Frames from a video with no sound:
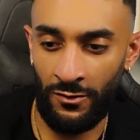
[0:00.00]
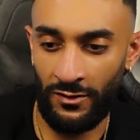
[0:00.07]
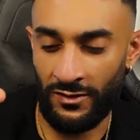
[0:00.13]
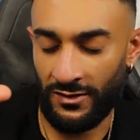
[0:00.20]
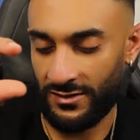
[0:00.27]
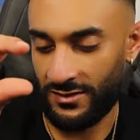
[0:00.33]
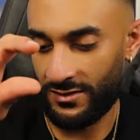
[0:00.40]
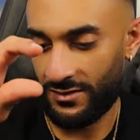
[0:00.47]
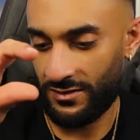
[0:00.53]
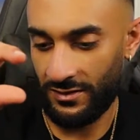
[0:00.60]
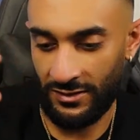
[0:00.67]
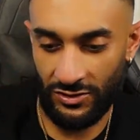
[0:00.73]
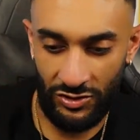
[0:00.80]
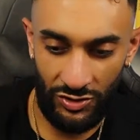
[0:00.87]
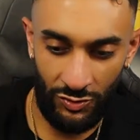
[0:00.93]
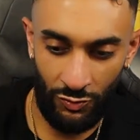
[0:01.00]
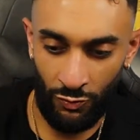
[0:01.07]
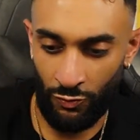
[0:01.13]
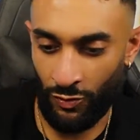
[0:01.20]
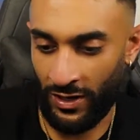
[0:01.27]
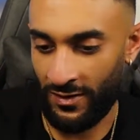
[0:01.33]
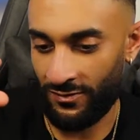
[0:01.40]
and it's
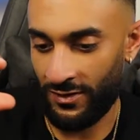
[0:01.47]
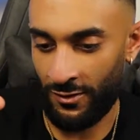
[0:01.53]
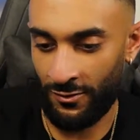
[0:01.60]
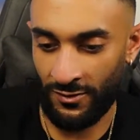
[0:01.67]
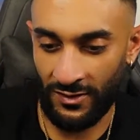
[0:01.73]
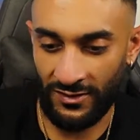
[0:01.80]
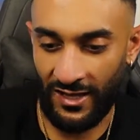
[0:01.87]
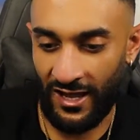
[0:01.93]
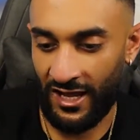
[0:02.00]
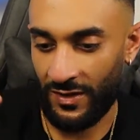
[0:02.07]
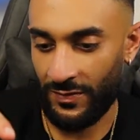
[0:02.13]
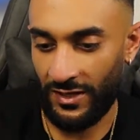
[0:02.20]
right there in a tab.